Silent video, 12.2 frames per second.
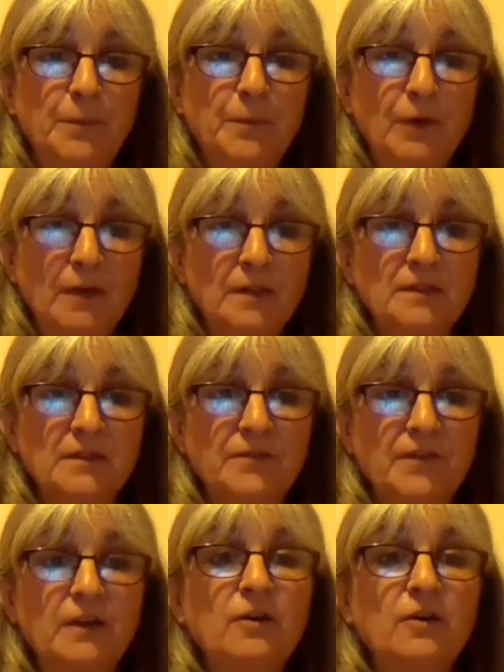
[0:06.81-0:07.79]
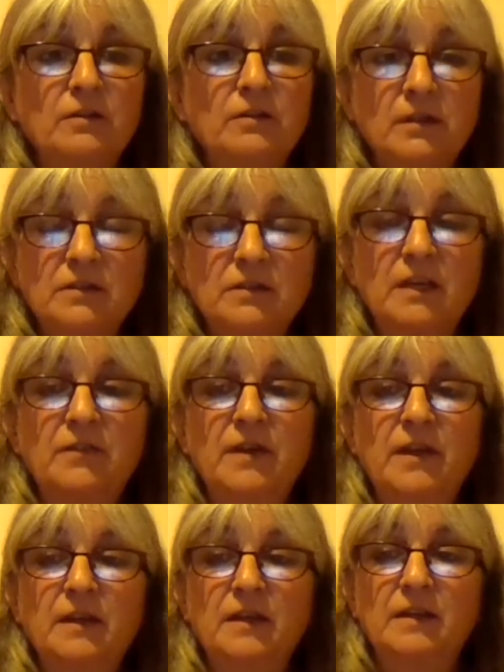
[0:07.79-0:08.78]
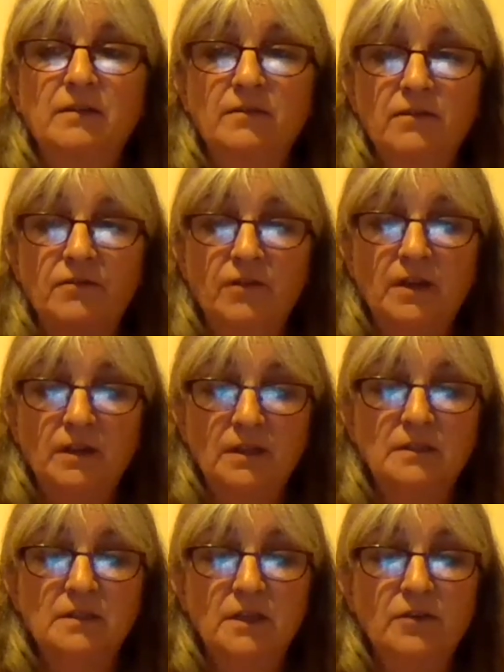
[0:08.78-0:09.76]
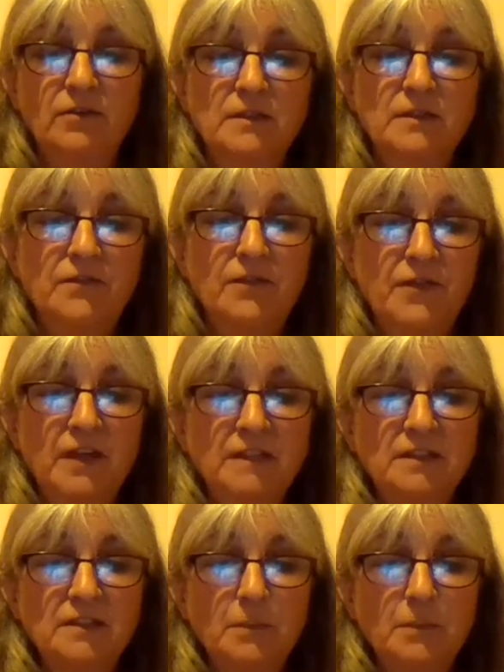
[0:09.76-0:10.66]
putting this event on this evening and running this series of events.